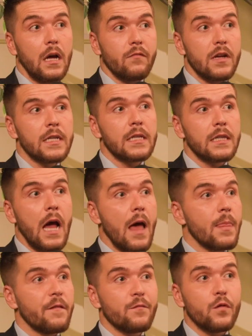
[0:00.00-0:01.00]
I rented that
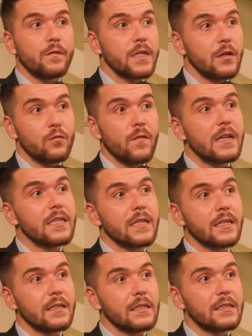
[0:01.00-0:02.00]
and they've moved in
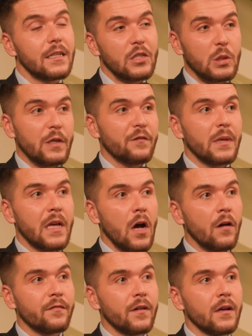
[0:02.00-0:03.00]
already since you give me that
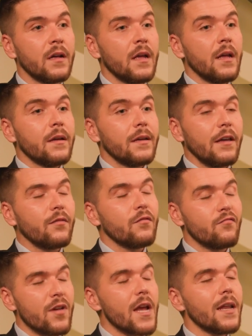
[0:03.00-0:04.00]
offer. If
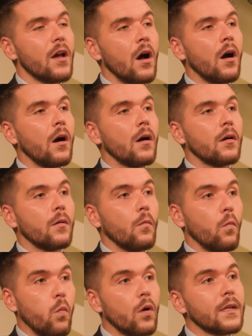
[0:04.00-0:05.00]
you really are
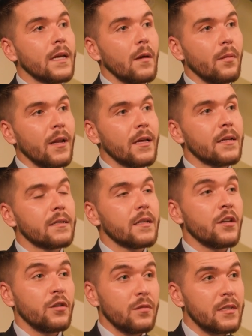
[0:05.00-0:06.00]
wanting a place
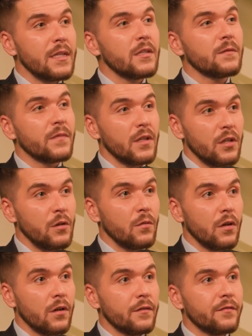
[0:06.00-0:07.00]
and you see something that
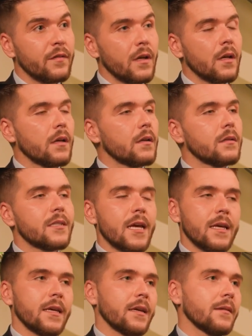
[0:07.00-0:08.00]
you love,
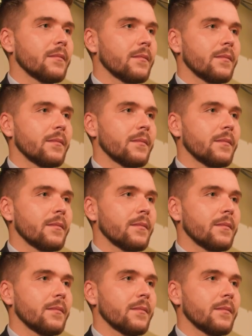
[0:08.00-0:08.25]
take it,